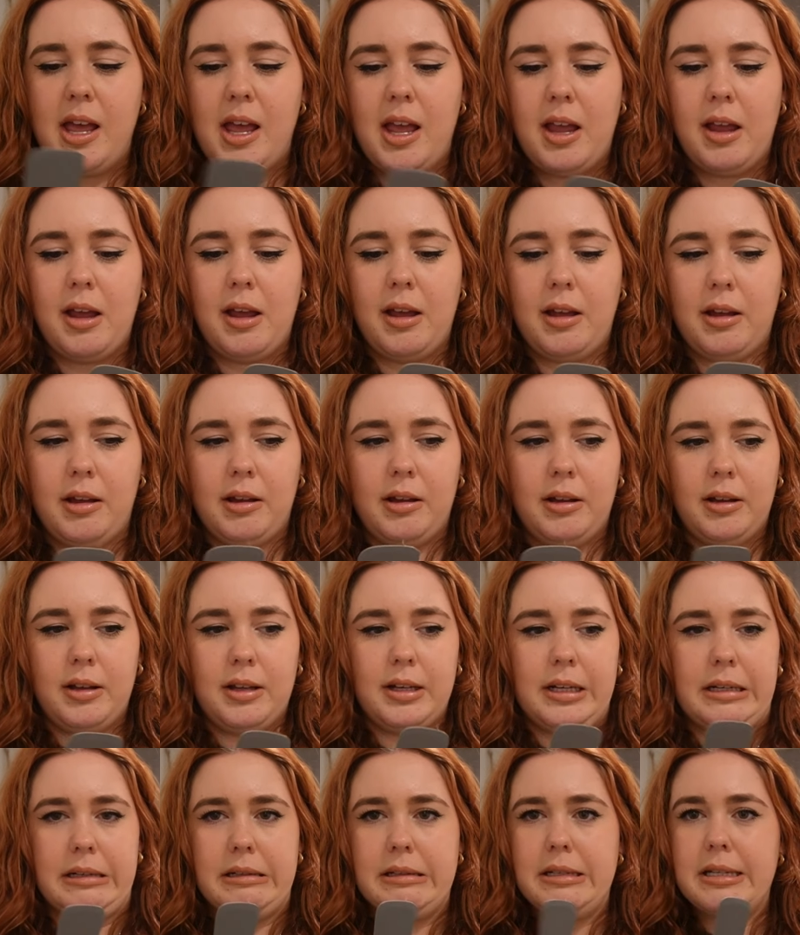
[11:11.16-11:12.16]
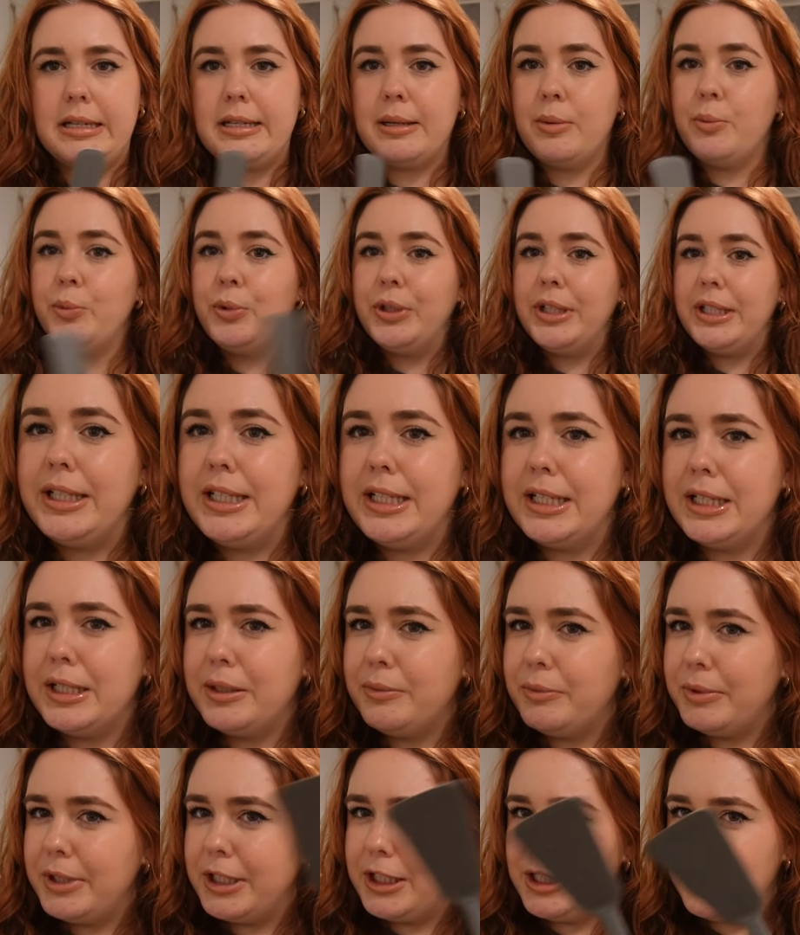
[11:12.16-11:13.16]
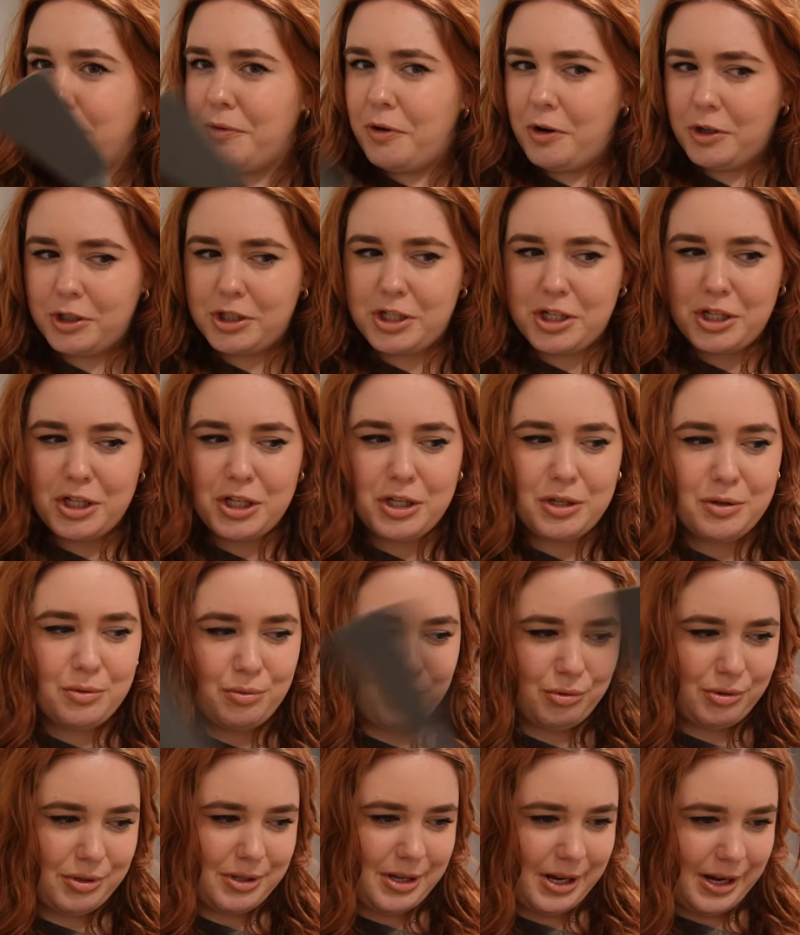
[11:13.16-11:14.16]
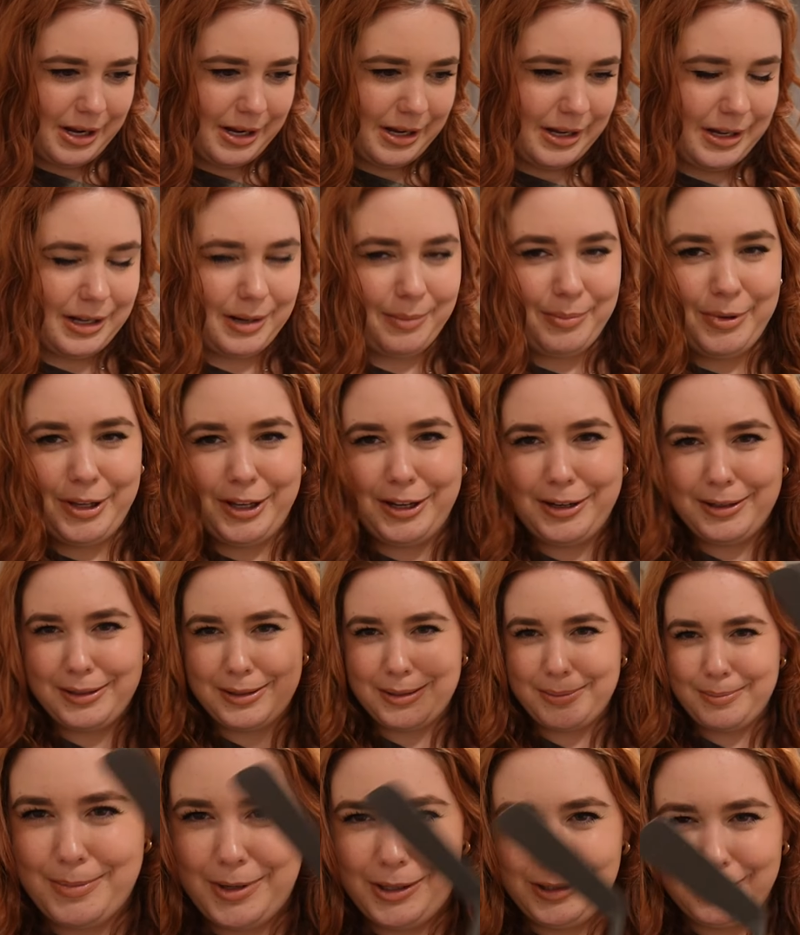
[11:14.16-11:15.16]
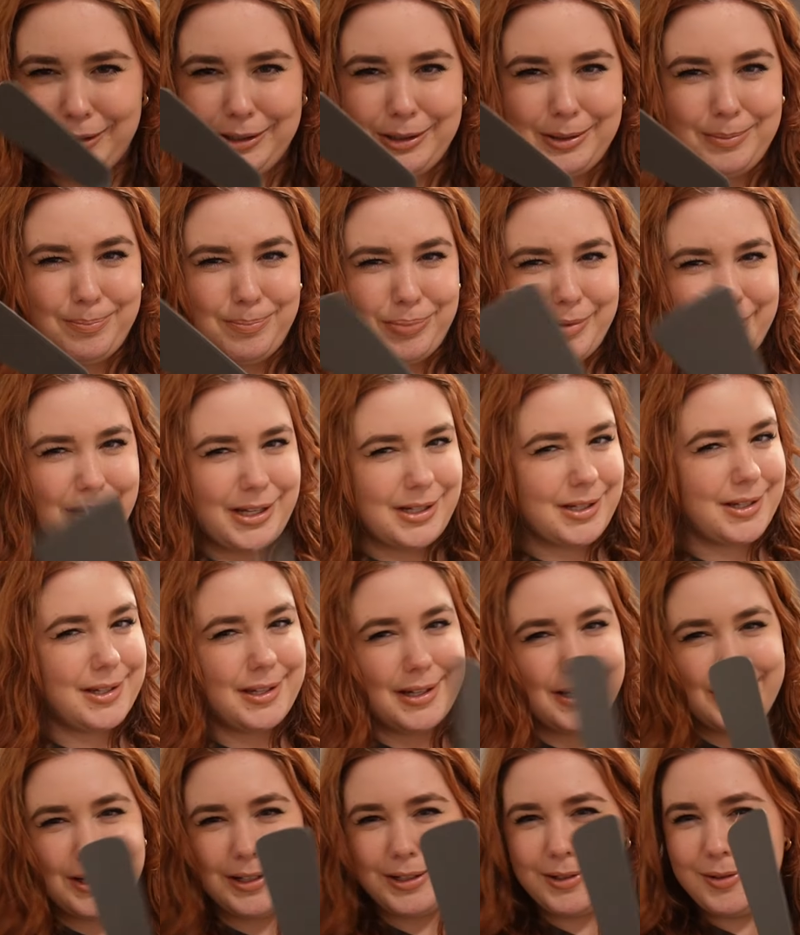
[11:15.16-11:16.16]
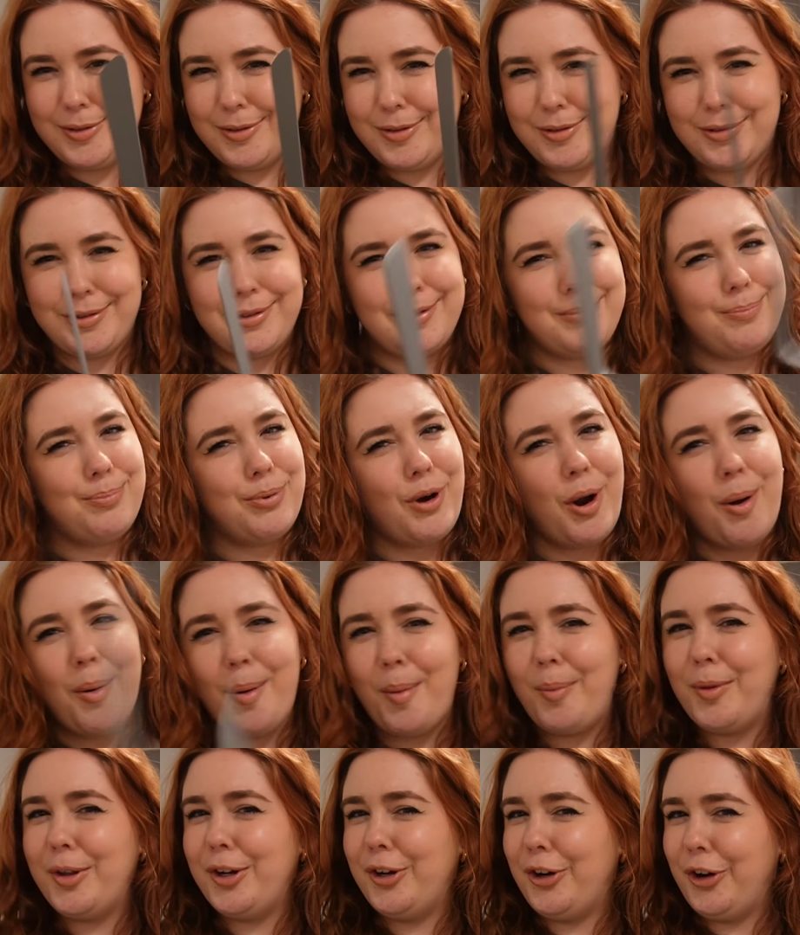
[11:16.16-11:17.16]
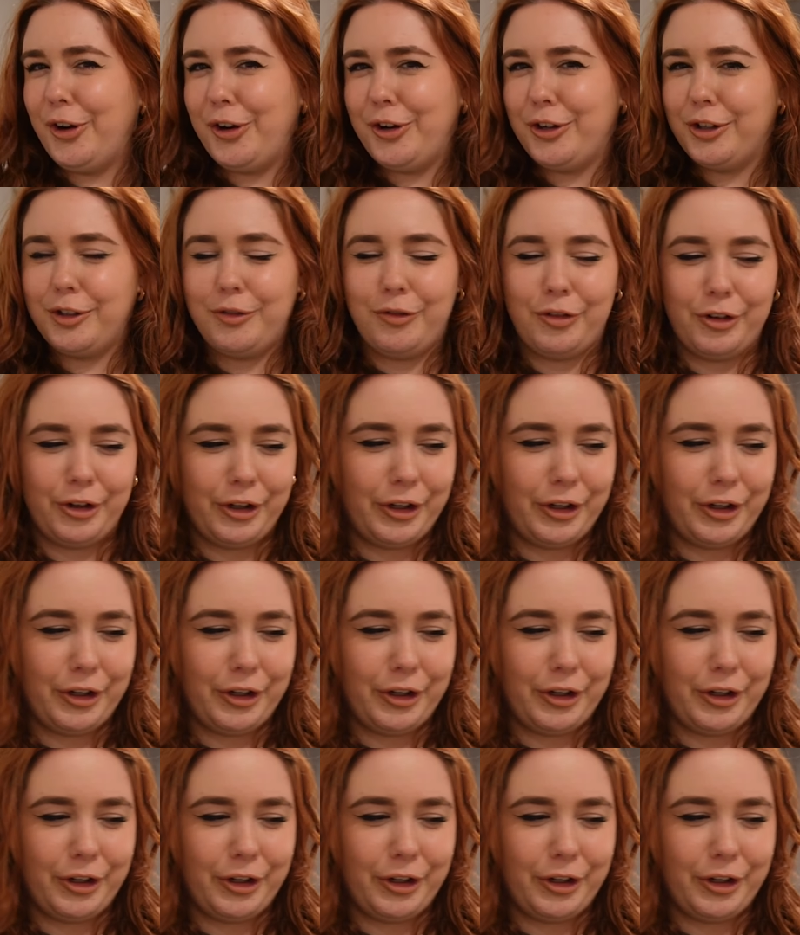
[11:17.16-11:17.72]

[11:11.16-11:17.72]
and we didn't really want to use that because melted plastic, it's probably not good for